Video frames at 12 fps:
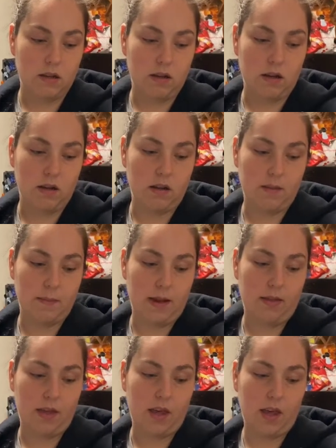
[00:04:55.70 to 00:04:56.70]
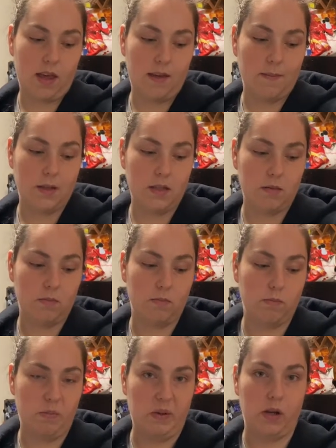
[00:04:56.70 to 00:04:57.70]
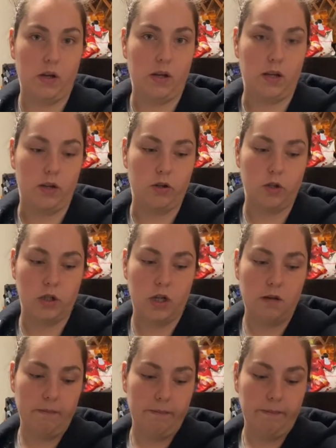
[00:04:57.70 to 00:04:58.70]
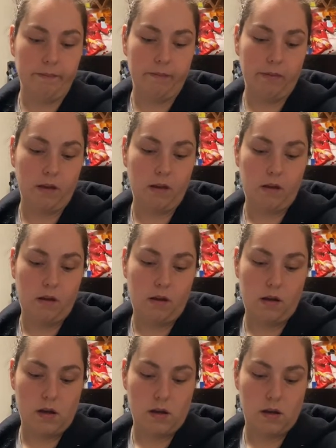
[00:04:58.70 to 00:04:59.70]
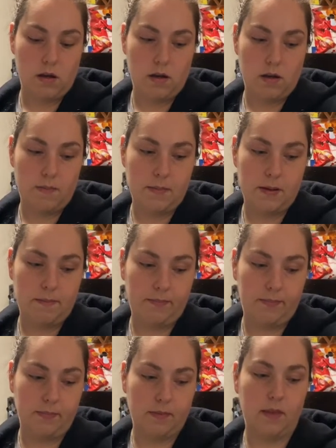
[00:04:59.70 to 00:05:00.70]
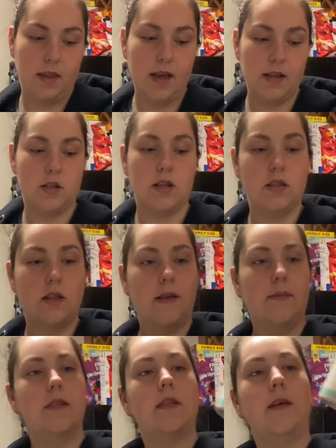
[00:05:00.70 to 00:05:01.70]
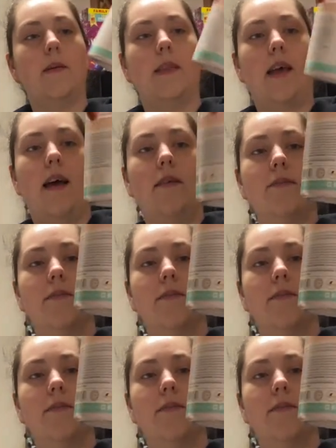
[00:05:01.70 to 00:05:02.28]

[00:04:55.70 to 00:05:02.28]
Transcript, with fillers: um, I think it gave me some pretty good energy. Um, yeah, so that's all I'm going to say about that.